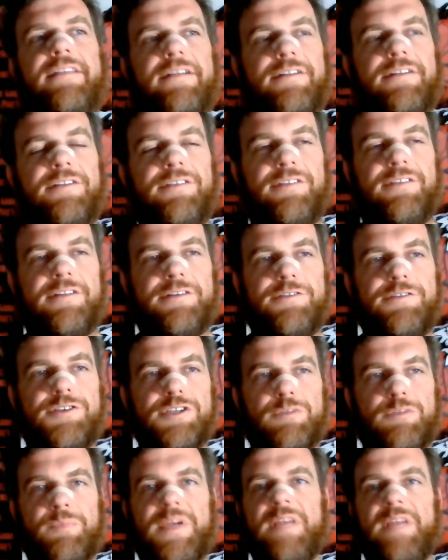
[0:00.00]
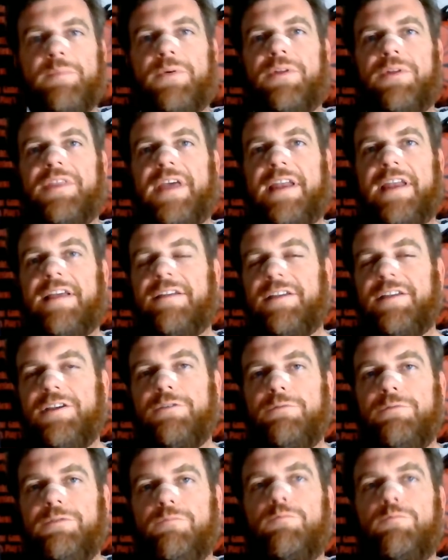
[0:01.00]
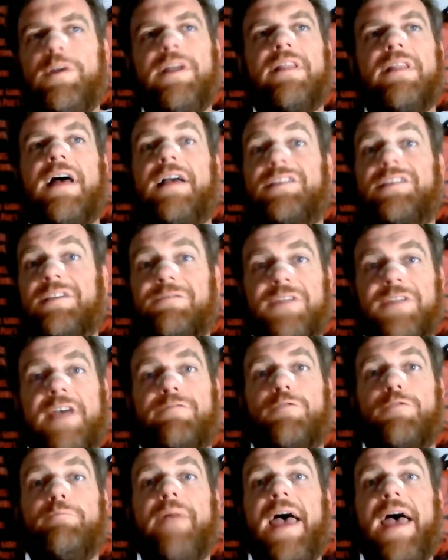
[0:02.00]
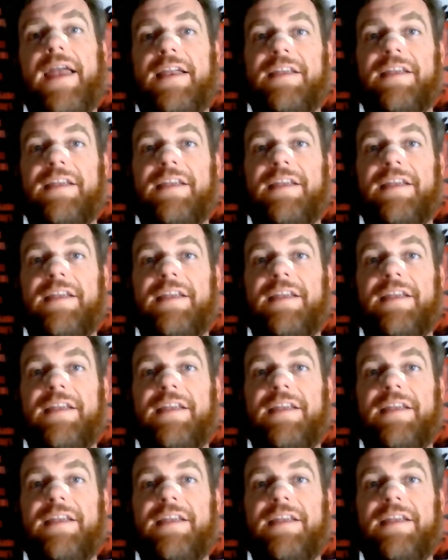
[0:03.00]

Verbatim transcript: there's there's just people that you realize have never met,